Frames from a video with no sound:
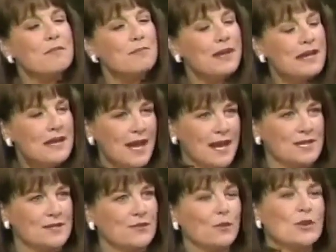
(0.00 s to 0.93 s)
big
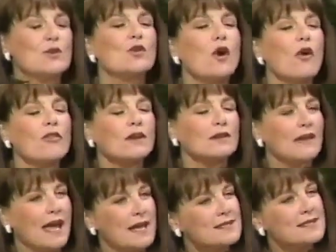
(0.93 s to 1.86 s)
case for what you call the
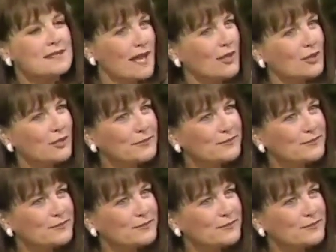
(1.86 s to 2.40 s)
glass cellar.